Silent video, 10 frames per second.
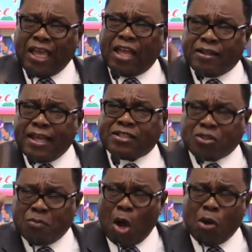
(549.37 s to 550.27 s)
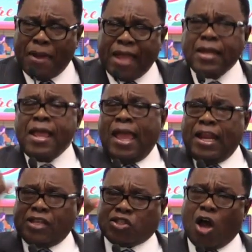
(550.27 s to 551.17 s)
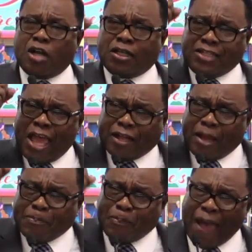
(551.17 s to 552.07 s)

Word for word: in this moment. It is going to take the